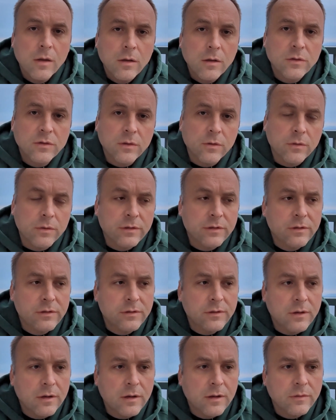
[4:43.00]
So this
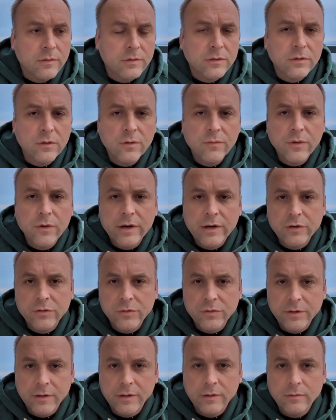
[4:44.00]
is all very
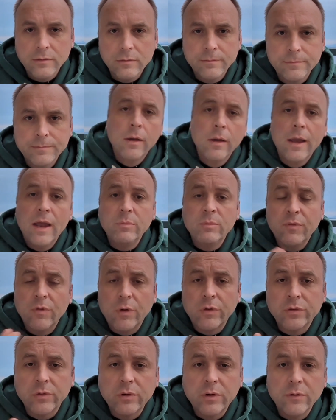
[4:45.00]
interesting, and we've
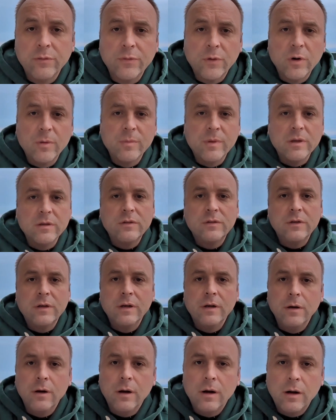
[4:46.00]
also confirmed this
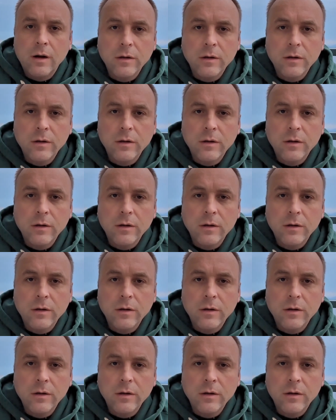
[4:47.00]
in